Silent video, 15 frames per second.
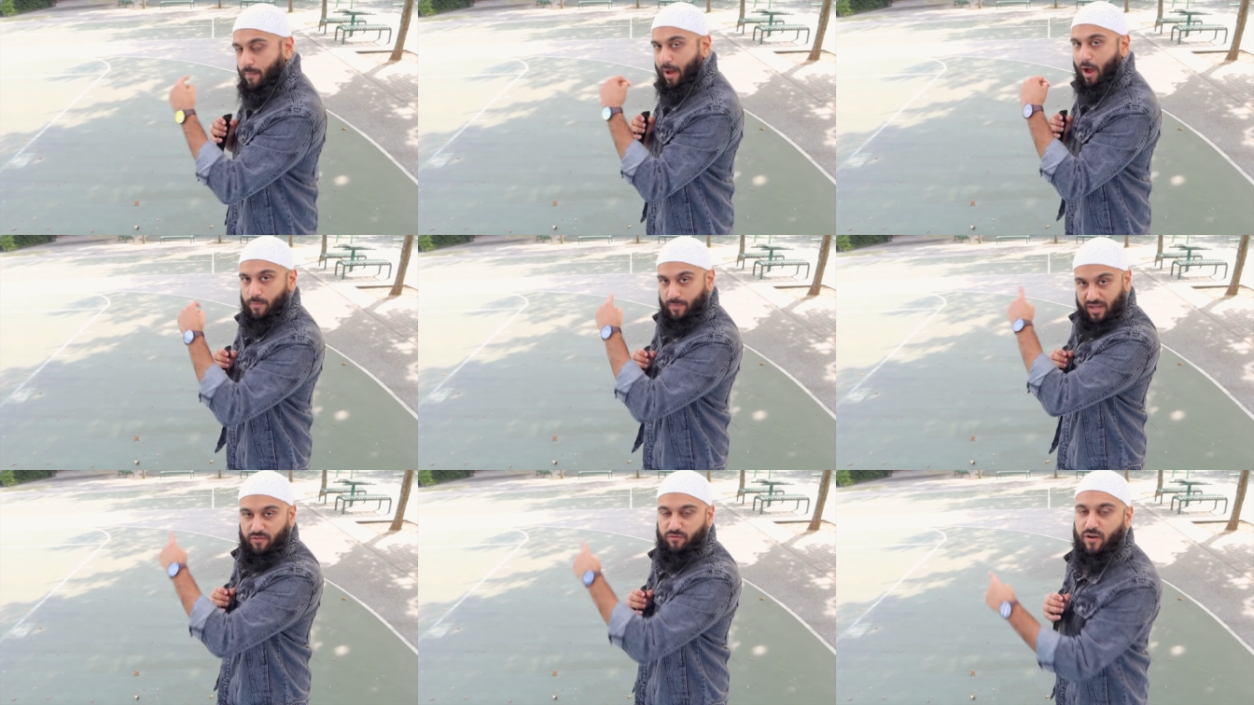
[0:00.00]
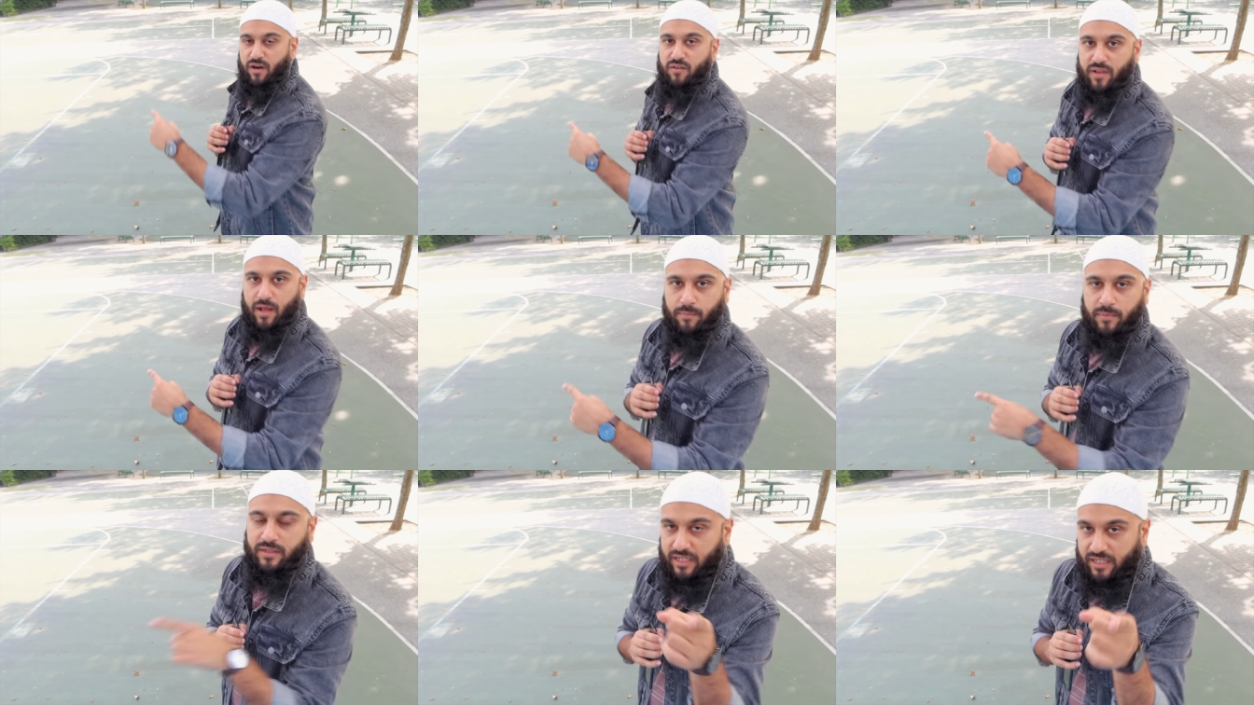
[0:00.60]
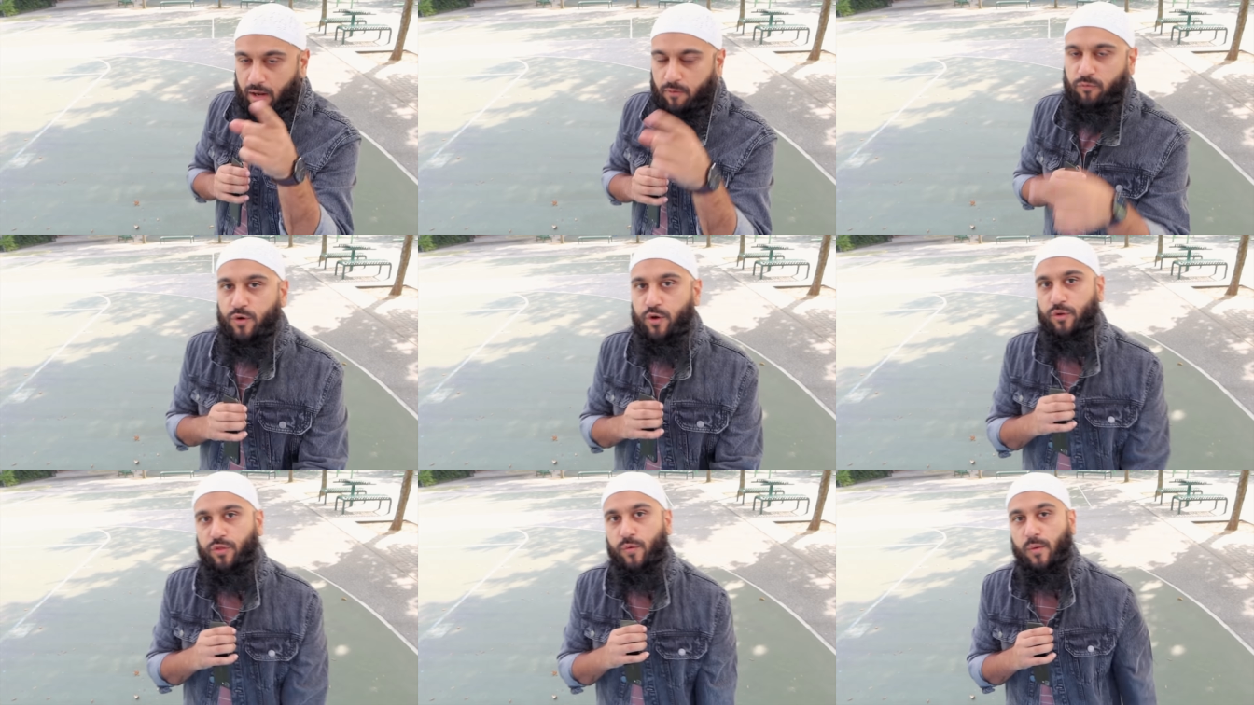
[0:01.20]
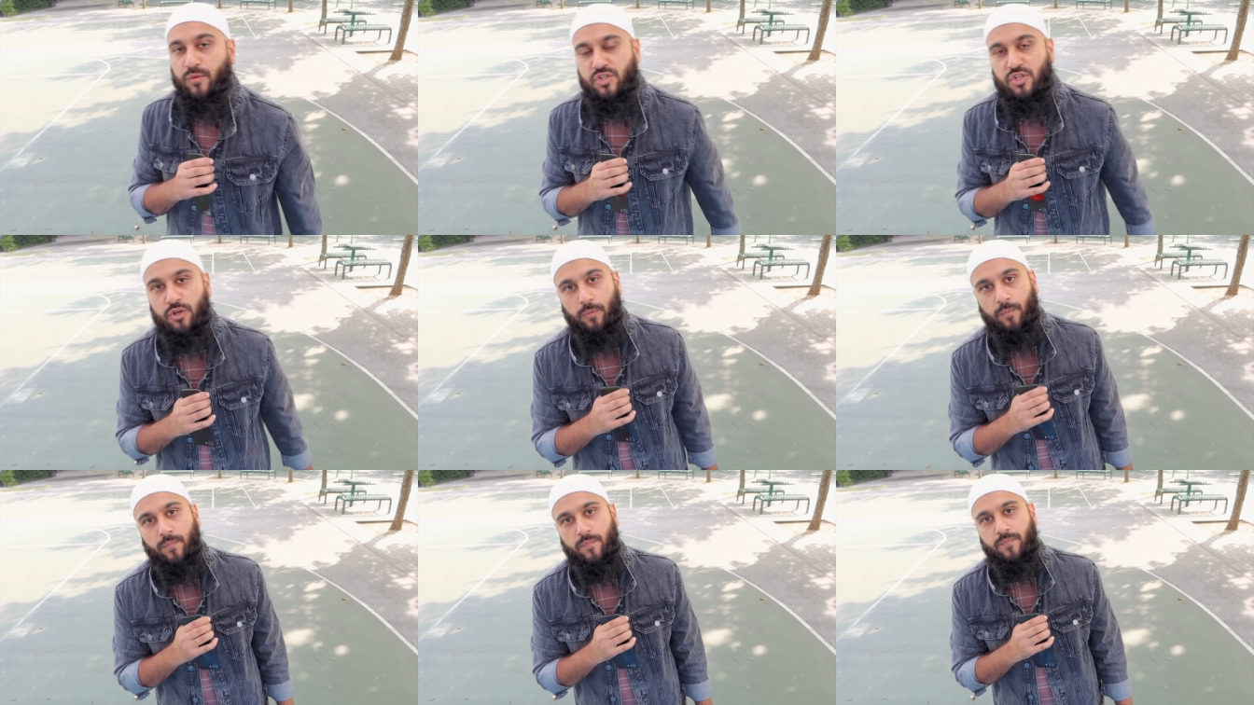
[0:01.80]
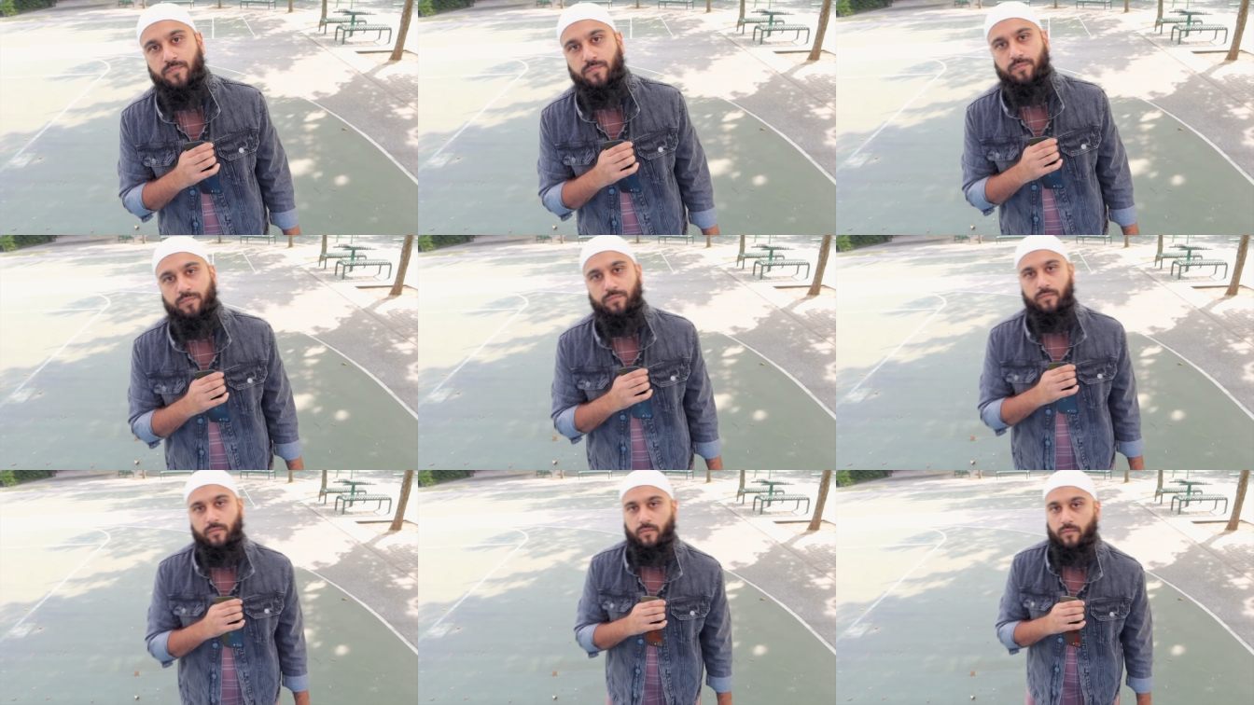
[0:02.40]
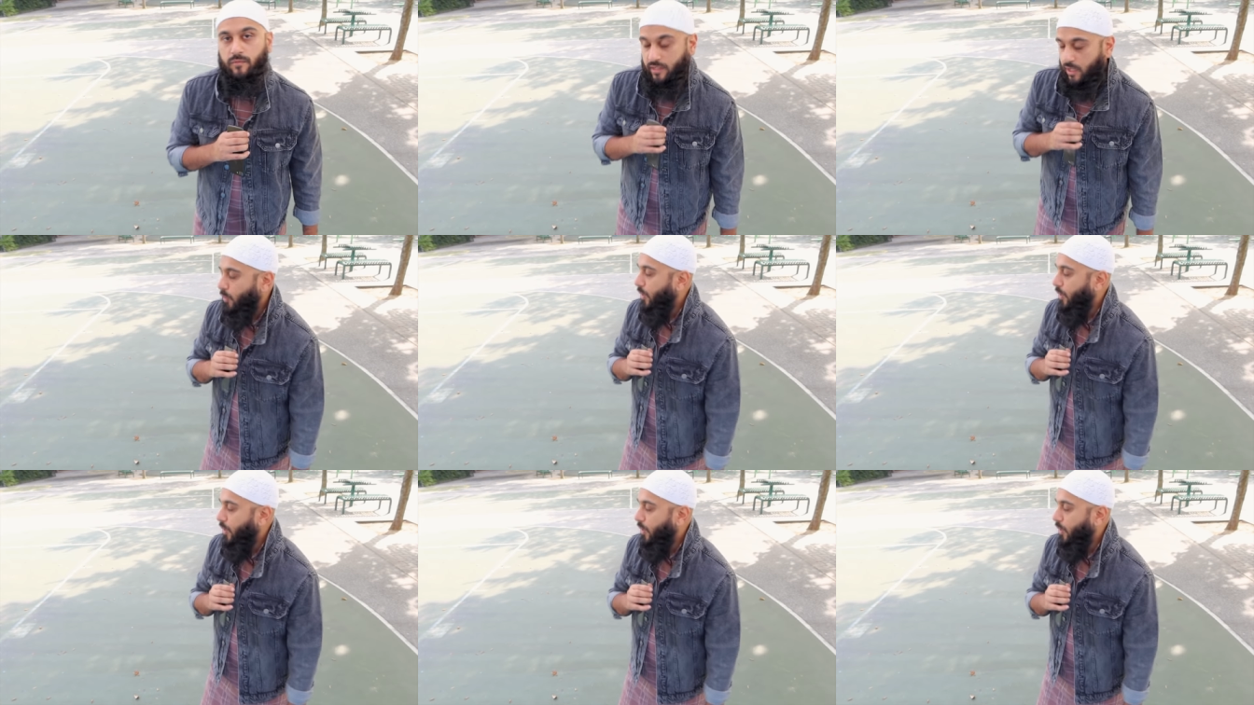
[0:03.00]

about me in front of them, they'd come for your throats too. They